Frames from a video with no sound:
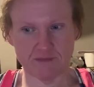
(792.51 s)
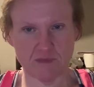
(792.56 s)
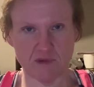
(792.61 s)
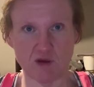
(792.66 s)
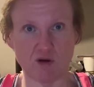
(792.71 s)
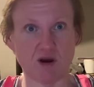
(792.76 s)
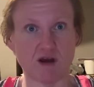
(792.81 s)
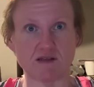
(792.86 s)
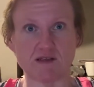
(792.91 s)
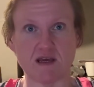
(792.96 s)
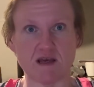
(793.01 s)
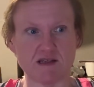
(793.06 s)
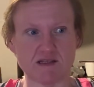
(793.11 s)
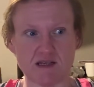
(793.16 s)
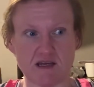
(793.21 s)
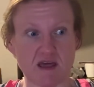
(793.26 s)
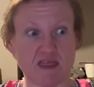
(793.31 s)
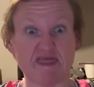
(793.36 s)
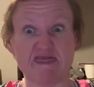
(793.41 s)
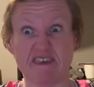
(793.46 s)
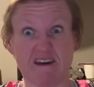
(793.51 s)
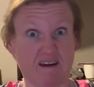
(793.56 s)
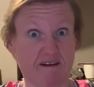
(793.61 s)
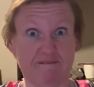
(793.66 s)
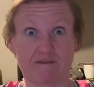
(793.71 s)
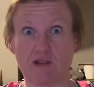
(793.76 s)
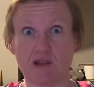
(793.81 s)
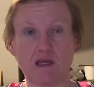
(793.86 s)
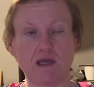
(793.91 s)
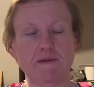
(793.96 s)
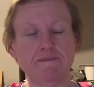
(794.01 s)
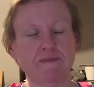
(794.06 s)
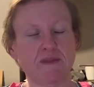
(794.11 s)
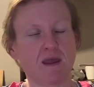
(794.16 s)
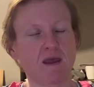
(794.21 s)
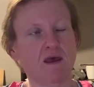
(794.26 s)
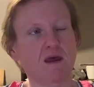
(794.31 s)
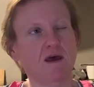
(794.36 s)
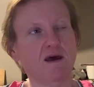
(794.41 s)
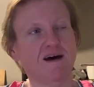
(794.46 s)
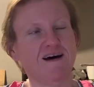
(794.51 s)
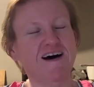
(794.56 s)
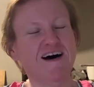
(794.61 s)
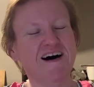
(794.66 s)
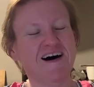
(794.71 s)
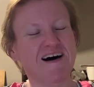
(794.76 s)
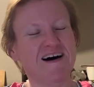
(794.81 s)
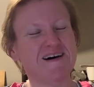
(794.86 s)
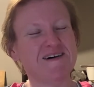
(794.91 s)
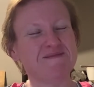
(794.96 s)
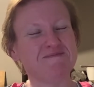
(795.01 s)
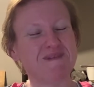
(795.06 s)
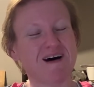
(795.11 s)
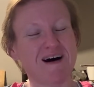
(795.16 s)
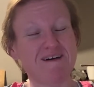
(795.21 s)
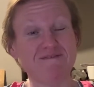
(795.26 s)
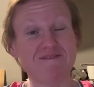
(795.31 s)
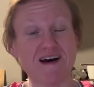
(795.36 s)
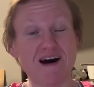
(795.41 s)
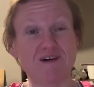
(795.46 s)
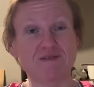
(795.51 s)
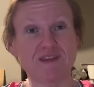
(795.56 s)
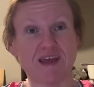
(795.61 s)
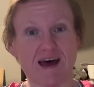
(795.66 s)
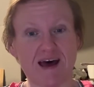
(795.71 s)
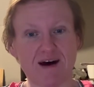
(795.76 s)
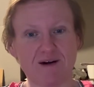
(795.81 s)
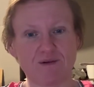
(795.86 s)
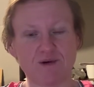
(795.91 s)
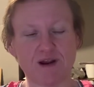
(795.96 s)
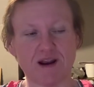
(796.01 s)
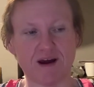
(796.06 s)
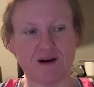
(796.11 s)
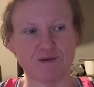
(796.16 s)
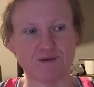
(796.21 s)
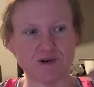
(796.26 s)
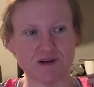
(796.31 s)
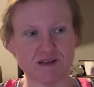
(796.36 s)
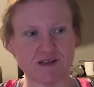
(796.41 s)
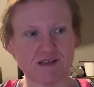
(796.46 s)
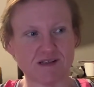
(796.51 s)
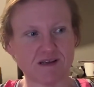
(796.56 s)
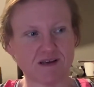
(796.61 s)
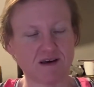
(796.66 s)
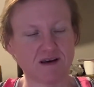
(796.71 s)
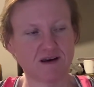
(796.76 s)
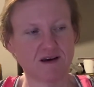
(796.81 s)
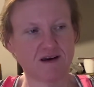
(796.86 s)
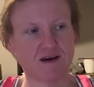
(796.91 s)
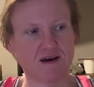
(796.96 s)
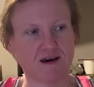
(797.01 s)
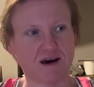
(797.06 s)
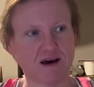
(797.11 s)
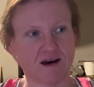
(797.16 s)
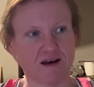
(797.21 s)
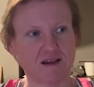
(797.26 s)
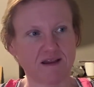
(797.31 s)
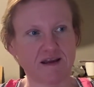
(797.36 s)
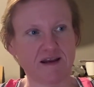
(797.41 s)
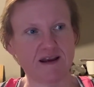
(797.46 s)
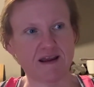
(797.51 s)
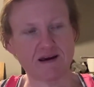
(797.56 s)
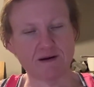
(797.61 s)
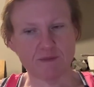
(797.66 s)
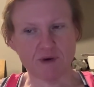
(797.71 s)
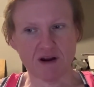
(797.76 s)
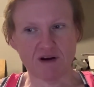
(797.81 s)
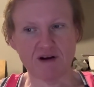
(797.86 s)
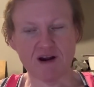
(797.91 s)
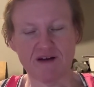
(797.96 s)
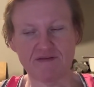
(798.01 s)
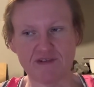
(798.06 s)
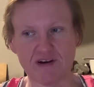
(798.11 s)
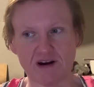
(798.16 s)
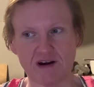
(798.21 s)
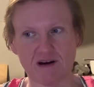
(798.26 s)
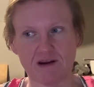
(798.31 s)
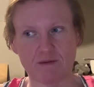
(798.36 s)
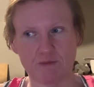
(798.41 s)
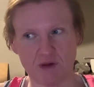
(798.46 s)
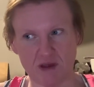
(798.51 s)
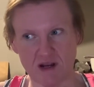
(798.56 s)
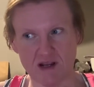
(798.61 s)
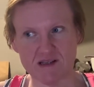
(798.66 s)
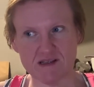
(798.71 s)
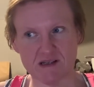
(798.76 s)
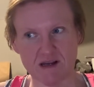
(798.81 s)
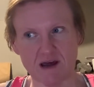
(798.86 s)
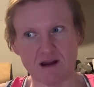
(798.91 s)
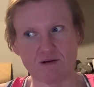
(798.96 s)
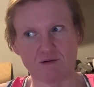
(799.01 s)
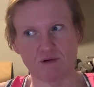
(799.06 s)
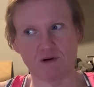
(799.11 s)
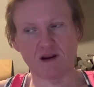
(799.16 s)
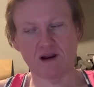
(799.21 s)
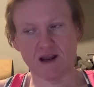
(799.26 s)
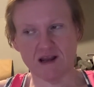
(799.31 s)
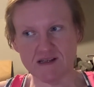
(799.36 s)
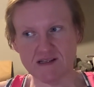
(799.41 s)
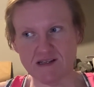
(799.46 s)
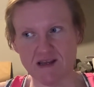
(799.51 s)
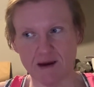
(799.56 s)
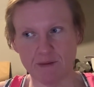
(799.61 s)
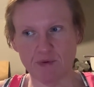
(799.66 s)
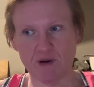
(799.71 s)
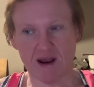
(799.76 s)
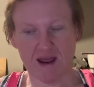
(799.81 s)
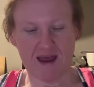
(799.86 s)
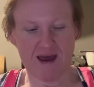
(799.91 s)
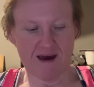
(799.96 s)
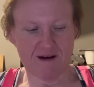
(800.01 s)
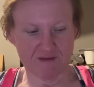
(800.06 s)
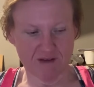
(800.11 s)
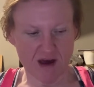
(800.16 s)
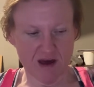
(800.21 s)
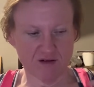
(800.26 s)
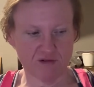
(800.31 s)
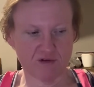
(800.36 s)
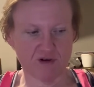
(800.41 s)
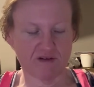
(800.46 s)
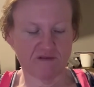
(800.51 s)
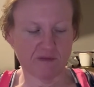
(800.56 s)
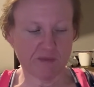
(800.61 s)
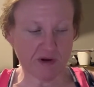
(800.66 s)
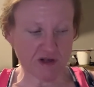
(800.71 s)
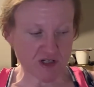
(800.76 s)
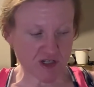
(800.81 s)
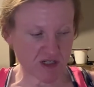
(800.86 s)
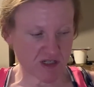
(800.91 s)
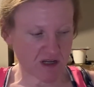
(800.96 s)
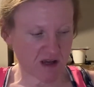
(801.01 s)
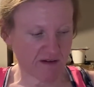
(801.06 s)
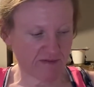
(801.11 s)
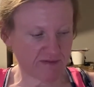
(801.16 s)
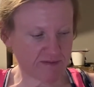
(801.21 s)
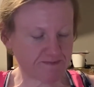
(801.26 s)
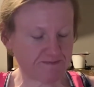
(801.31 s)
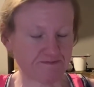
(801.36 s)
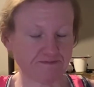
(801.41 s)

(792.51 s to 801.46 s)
You guys can't see it, thankfully. I found that when I was cleaning up my craft area a bit. It's not organized yet, but I have gotten rid of a bunch of stuff.